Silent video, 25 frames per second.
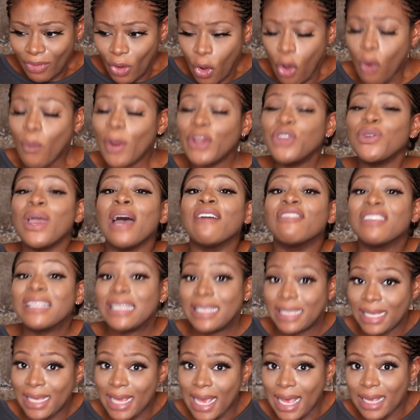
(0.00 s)
or when you have a
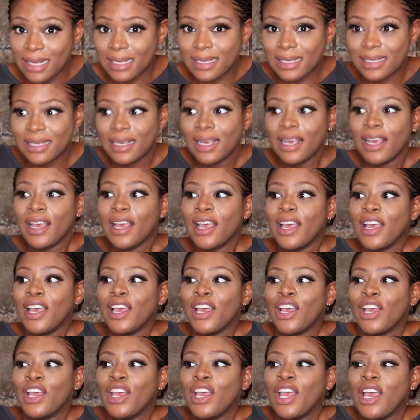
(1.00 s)
CS,
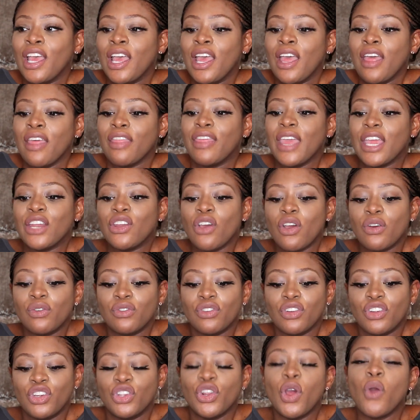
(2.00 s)
you
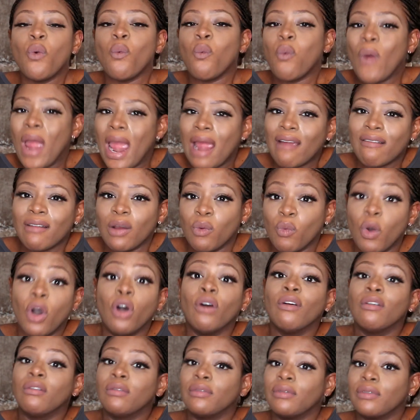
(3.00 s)
don't wear,
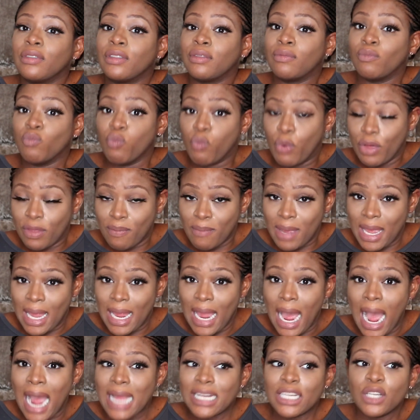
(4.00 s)
well, with
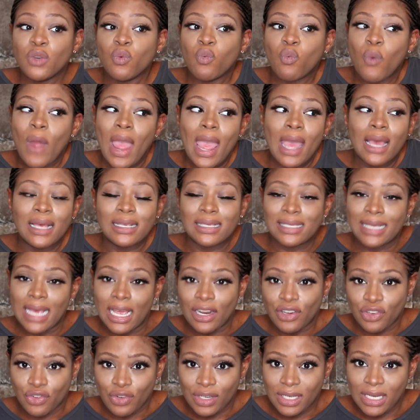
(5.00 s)
me, I didn't wear a
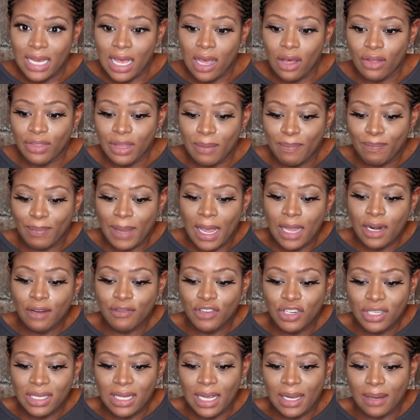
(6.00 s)
sanitary towel. They kind
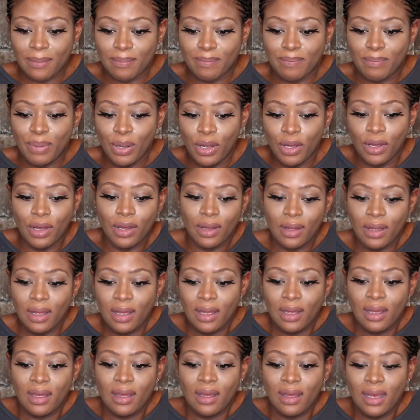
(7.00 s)
of just like put
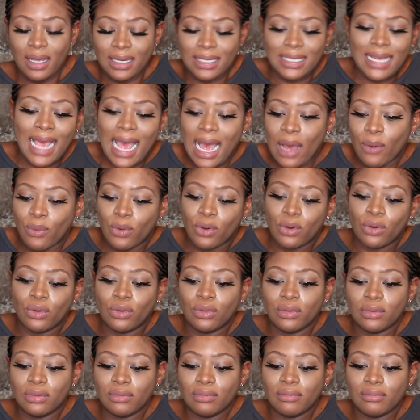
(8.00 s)
a
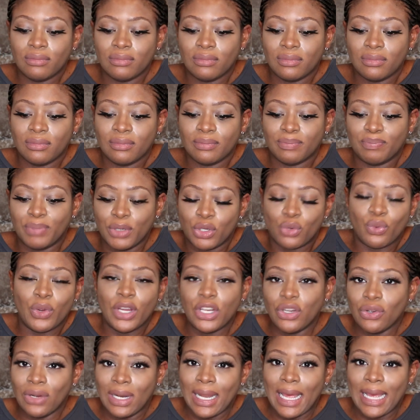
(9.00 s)
towel
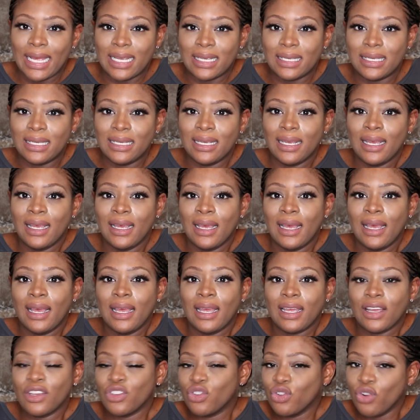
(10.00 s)
between your legs
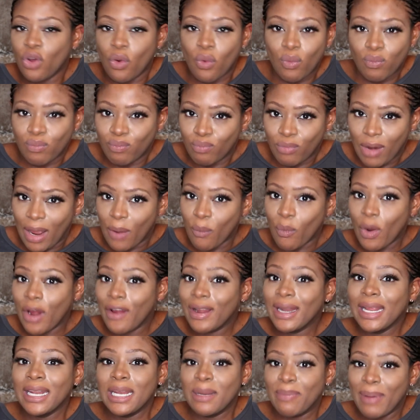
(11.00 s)
because you're not like
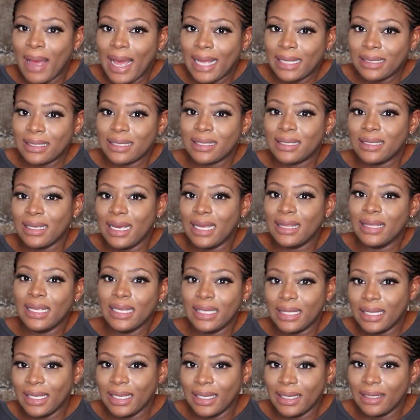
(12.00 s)
wearing any pants, and
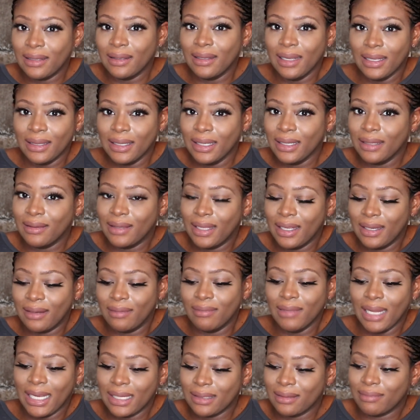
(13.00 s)
then they
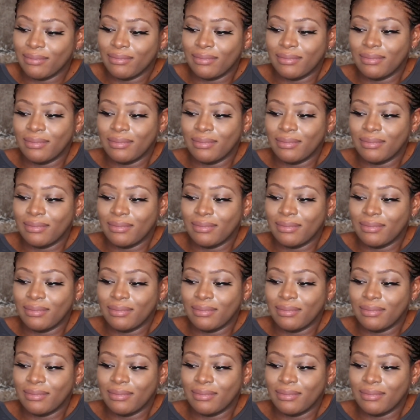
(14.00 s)
like,